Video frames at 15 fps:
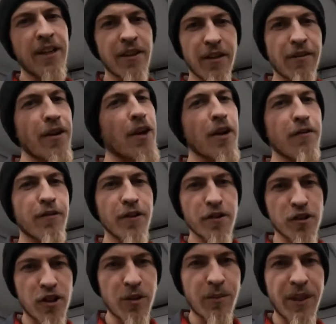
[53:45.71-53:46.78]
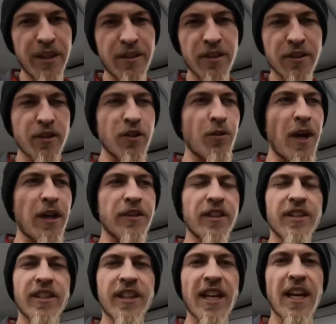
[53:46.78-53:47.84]
the very first 2 pieces you
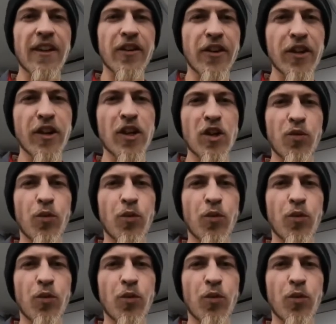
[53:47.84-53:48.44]
welded together